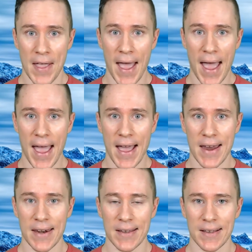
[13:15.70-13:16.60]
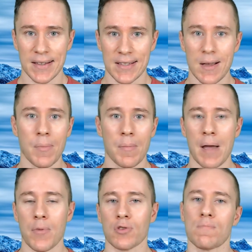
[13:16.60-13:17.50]
and some of my
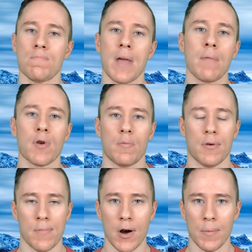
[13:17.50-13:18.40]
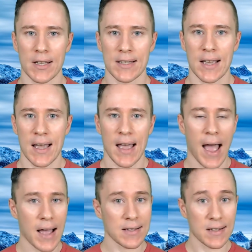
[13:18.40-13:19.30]
most memorable moments
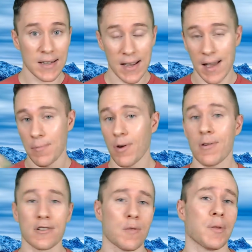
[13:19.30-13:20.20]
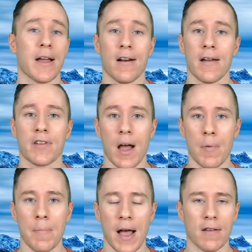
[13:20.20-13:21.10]
as a DM or as a player have come
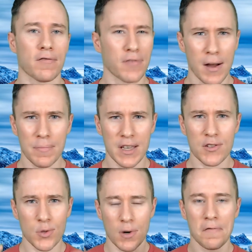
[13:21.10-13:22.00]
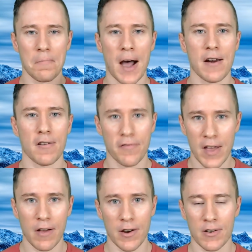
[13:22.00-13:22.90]
about from these sort of minor
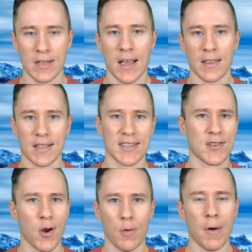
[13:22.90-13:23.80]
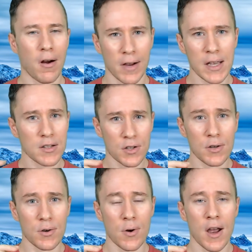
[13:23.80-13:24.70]
failures that snowball
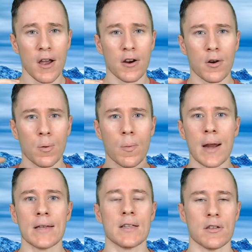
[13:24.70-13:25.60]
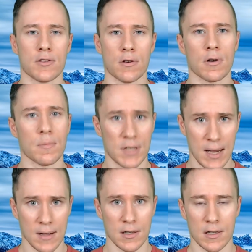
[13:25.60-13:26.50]
into crazy
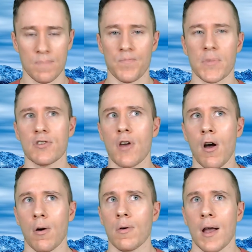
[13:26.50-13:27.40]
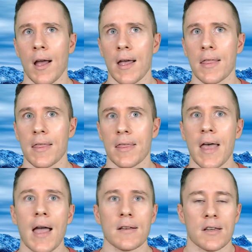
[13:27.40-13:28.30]
circumstances. So
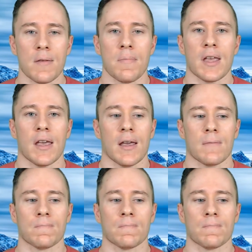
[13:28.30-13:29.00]
that to me